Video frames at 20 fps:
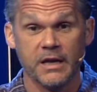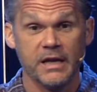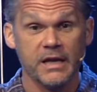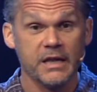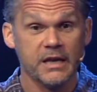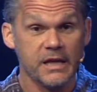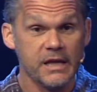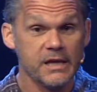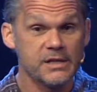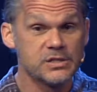
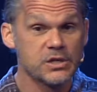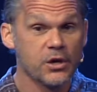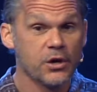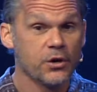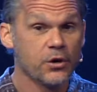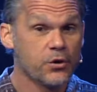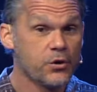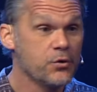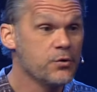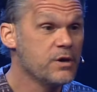It is
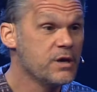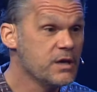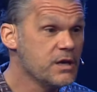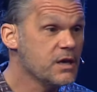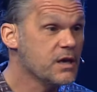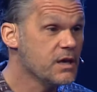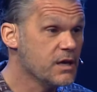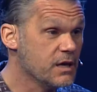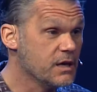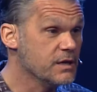who he
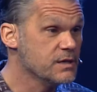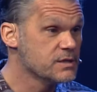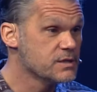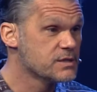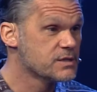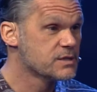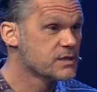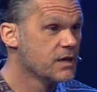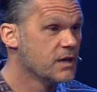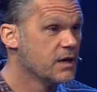
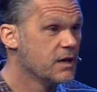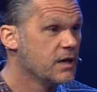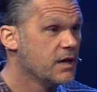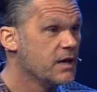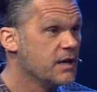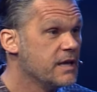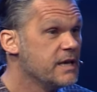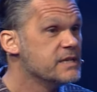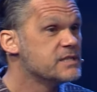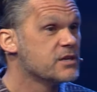is,
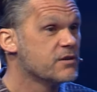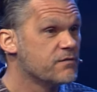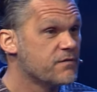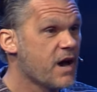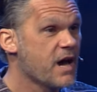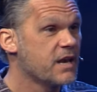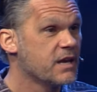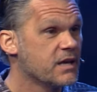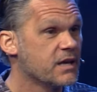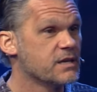and he's
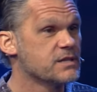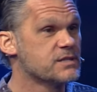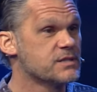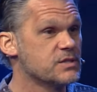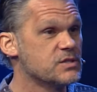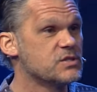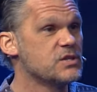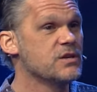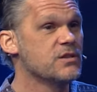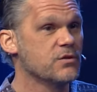inviting us
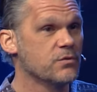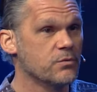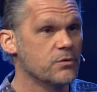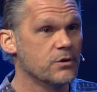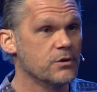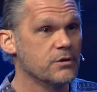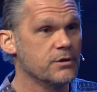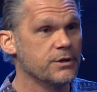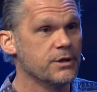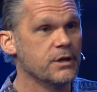to see the
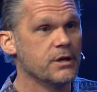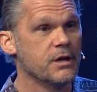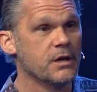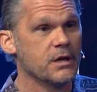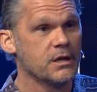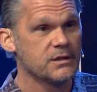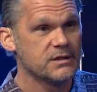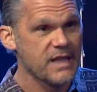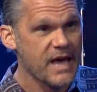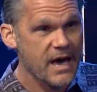world
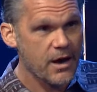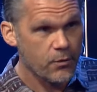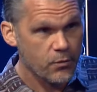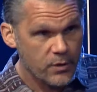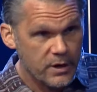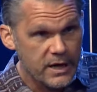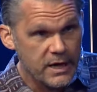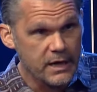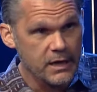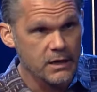that
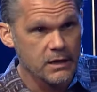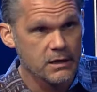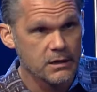way.